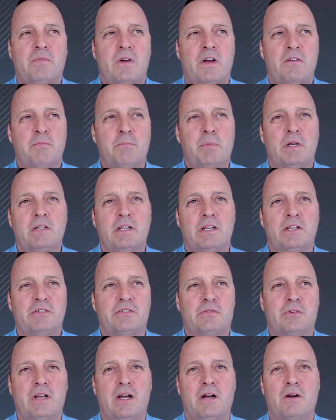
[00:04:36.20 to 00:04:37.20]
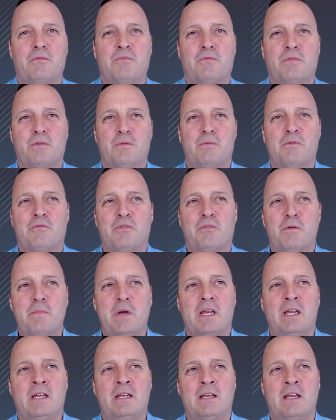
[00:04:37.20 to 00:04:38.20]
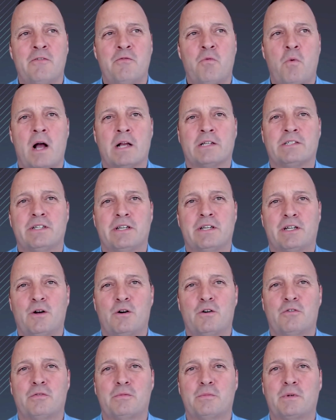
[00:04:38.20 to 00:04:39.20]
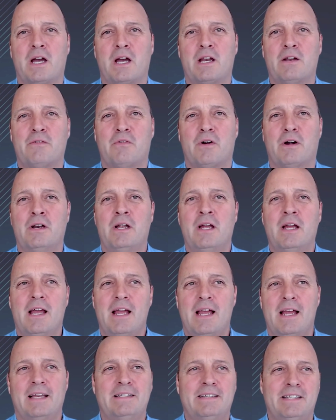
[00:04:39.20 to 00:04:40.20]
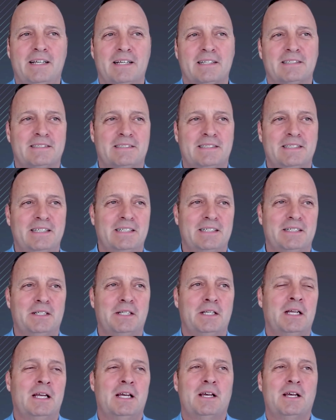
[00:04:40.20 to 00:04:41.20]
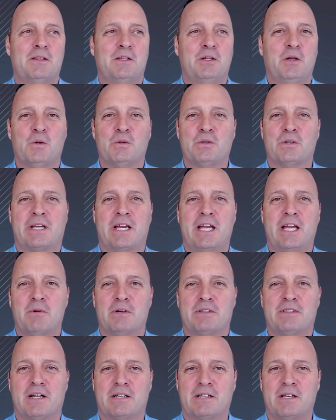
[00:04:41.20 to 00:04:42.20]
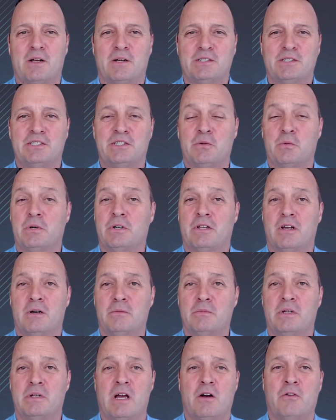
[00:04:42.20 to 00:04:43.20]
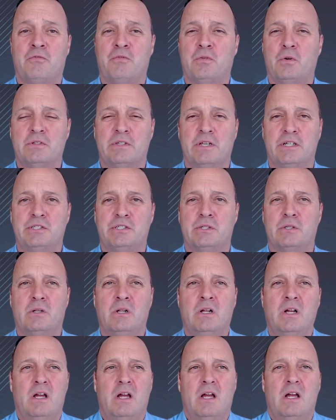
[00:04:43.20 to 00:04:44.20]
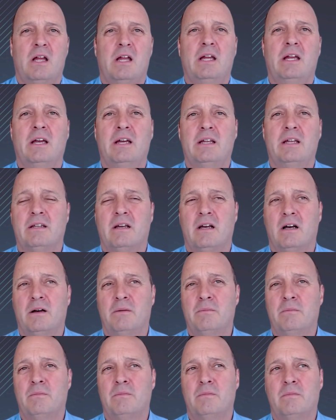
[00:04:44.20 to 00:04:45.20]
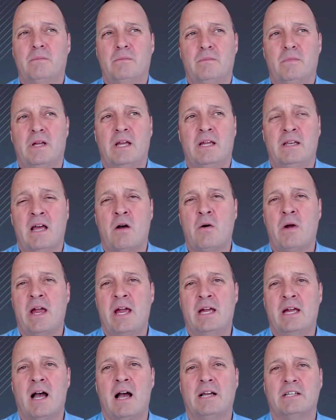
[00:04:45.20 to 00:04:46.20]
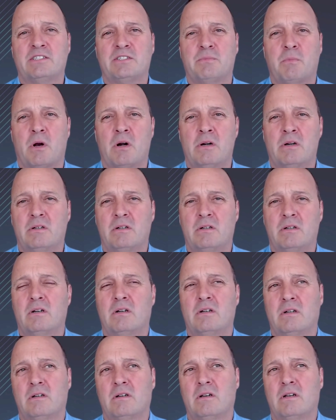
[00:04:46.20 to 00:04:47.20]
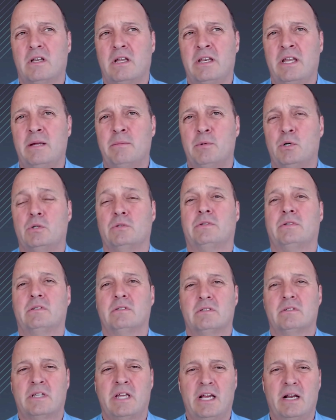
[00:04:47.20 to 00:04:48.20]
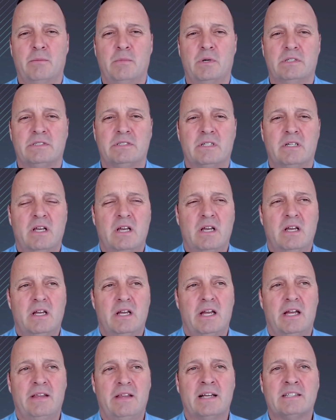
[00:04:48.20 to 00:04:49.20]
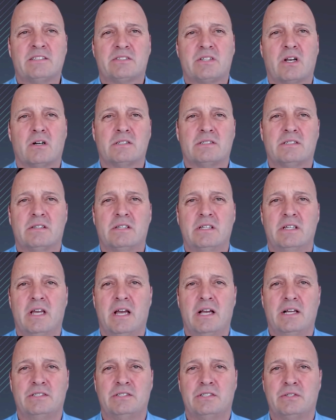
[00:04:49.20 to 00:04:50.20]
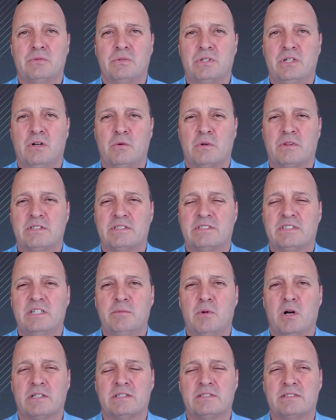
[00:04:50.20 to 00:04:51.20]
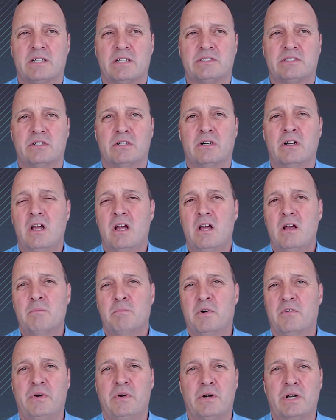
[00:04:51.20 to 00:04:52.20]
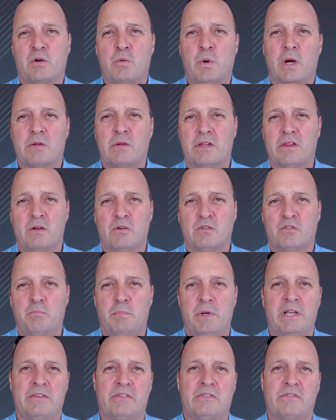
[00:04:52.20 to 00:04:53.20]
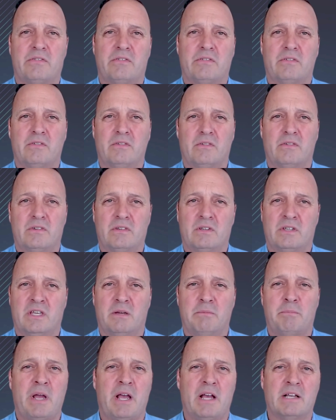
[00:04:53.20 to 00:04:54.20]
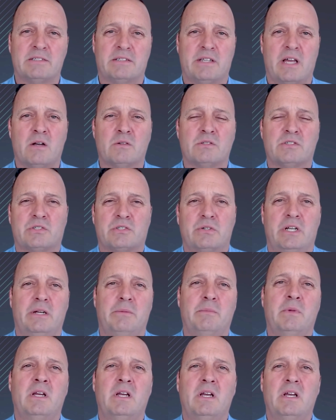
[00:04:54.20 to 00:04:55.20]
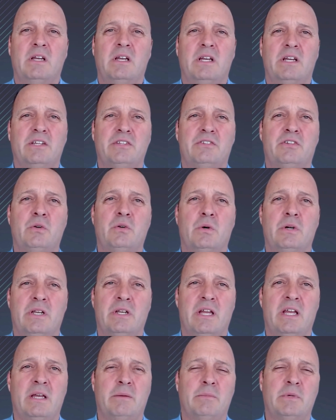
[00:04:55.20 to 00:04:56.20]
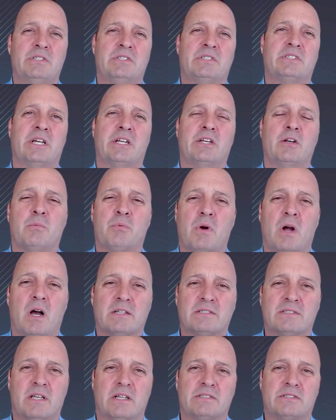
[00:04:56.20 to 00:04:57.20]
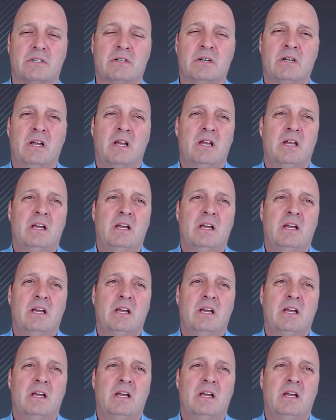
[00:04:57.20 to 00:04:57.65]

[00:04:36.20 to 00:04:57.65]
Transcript: I've been in the industry now for a minute, and I've watched it go from kind of our NTSC and the older camera technologies that were dumb to now full digital and um, now AI smart-enabled cameras. And that starts at the edge, you know, with the CMOS sensor, but very quickly, those bits get passed downstream into an image signal processor.